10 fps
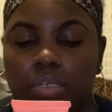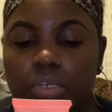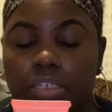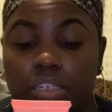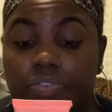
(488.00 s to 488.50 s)

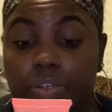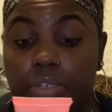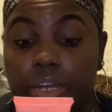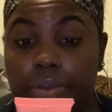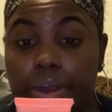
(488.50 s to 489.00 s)
just feels
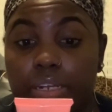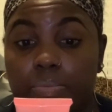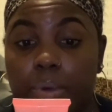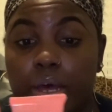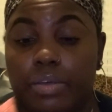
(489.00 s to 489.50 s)
like you're at a
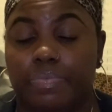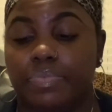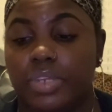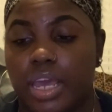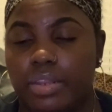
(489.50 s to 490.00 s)
spa.
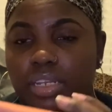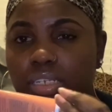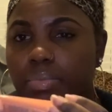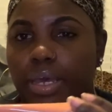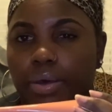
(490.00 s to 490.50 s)
And the
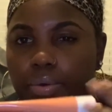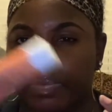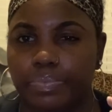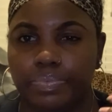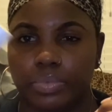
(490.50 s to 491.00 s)
smell,
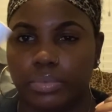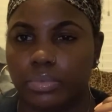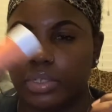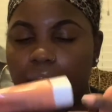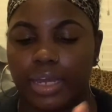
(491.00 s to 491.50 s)

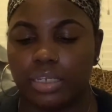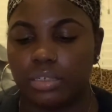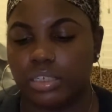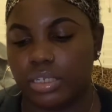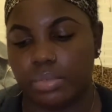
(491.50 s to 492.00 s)
I could
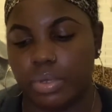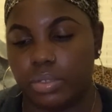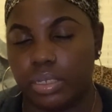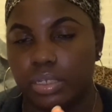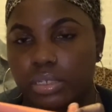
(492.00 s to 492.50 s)
just smell
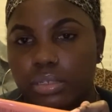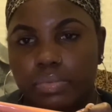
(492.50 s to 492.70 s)
this